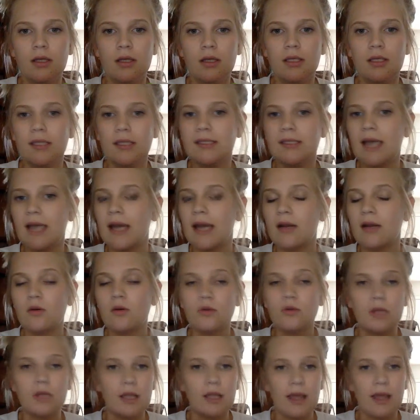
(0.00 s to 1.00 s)
it's kind of
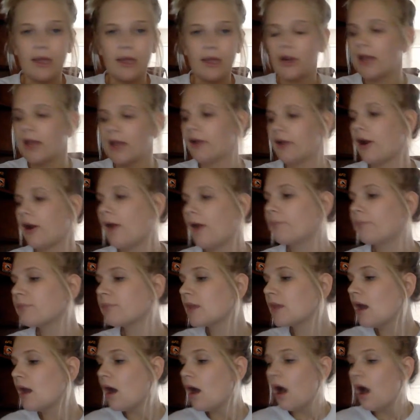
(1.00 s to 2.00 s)
cool to let your anger
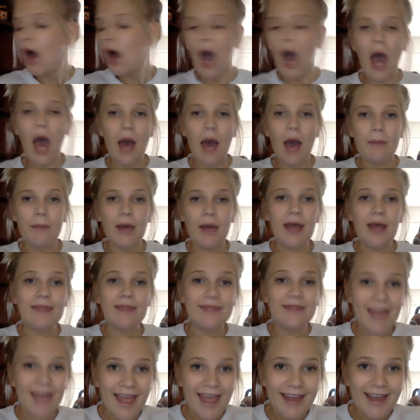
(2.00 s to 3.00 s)
out.
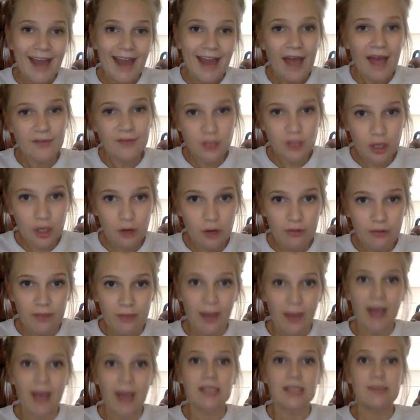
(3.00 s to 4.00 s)
Then after I go over the
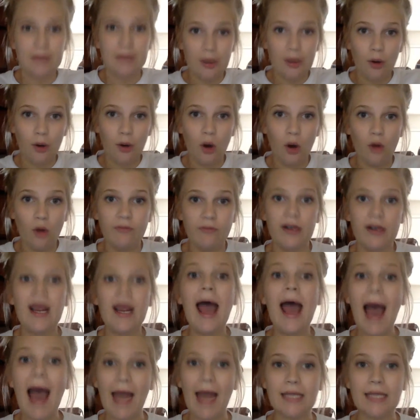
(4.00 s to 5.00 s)
box, we go over
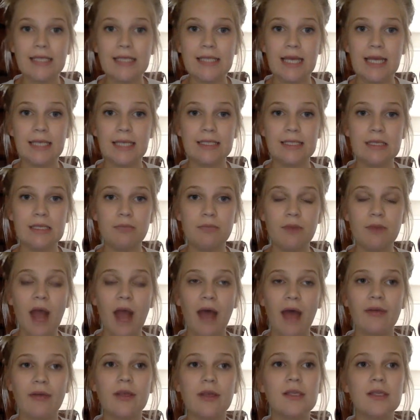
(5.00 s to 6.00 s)
how to take a deep
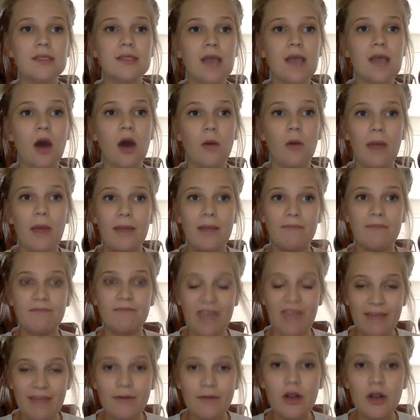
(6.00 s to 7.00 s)
breath. So my
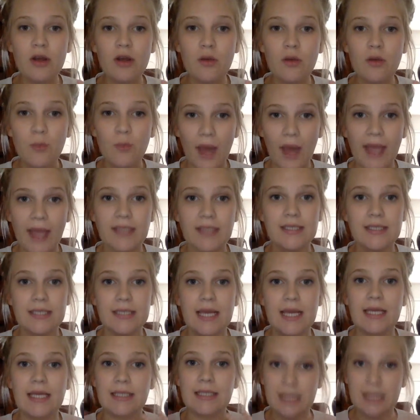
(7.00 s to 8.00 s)
favorite way to
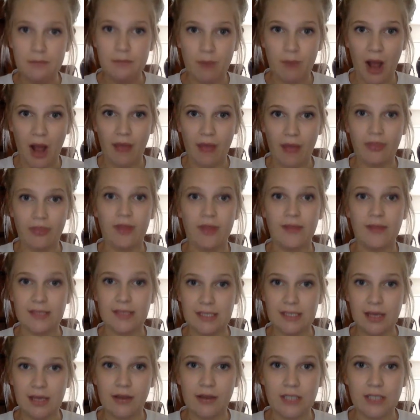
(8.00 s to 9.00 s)
take a deep breath, and this
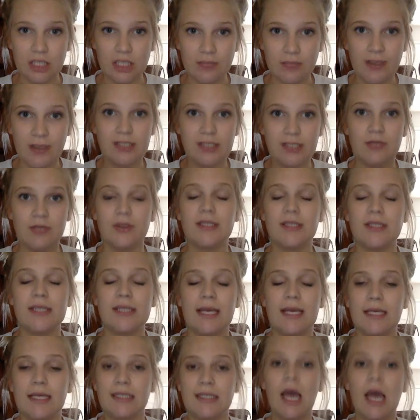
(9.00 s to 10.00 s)
is how I teach my students,
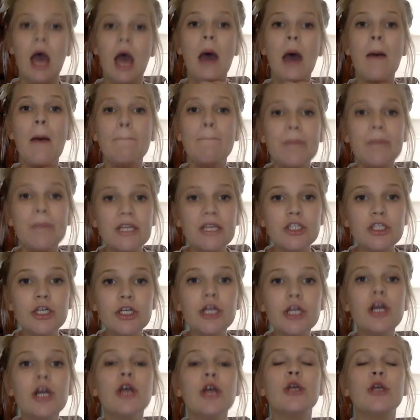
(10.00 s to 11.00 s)
is
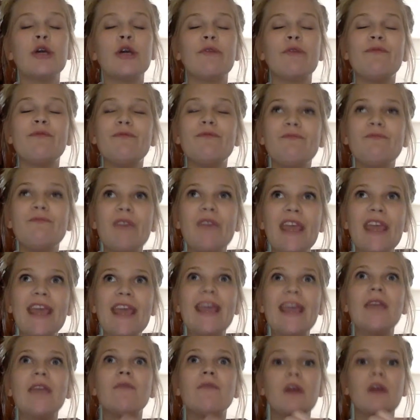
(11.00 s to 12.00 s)
picture your
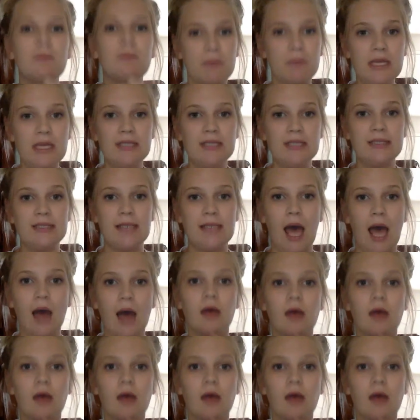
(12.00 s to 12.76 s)
favorite pizza